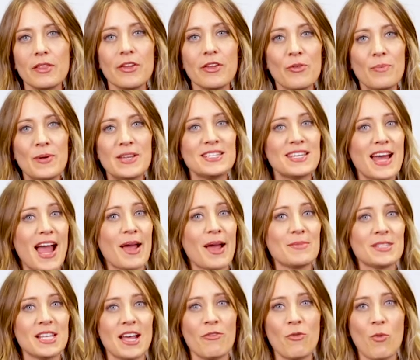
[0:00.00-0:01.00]
There have been
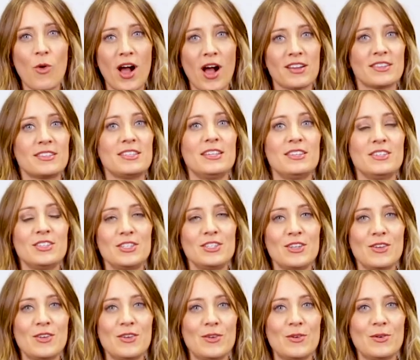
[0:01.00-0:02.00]
times I've walked
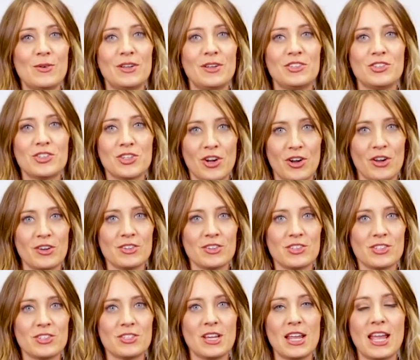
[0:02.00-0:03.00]
into
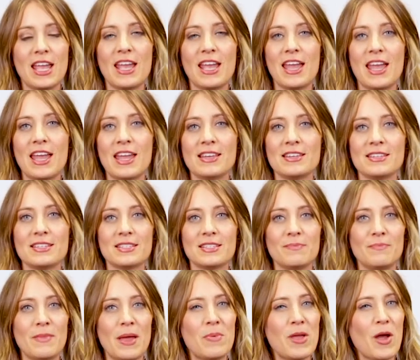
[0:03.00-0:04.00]
church and
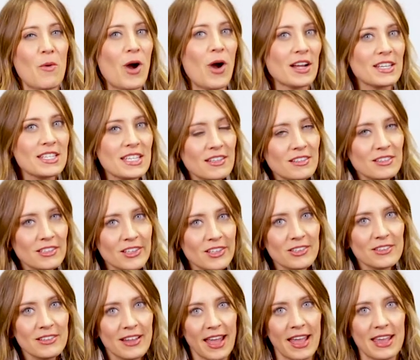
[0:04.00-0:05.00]
maybe I walked in a
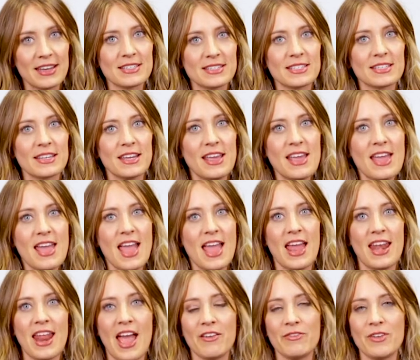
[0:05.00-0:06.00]
little late
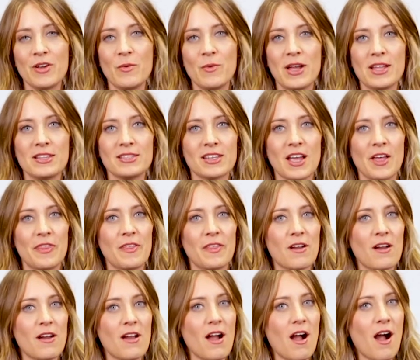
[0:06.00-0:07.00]
and everyone's got
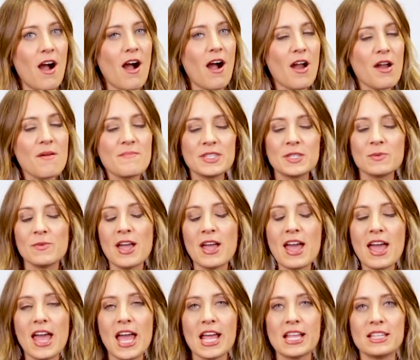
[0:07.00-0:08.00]
their arms
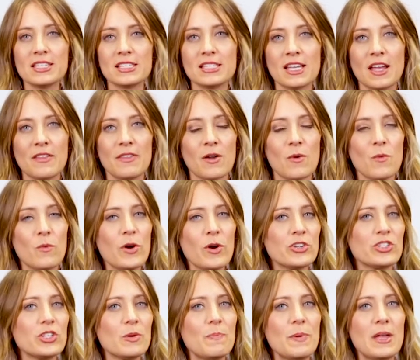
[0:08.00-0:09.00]
raised and they're
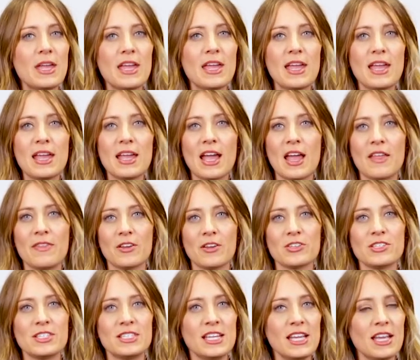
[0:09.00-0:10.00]
worshiping and
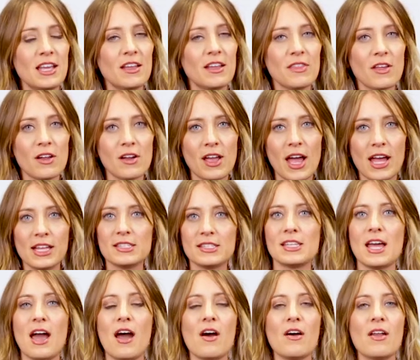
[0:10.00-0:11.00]
they're singing their
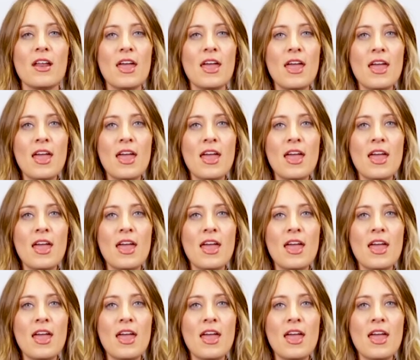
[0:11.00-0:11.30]
guts out.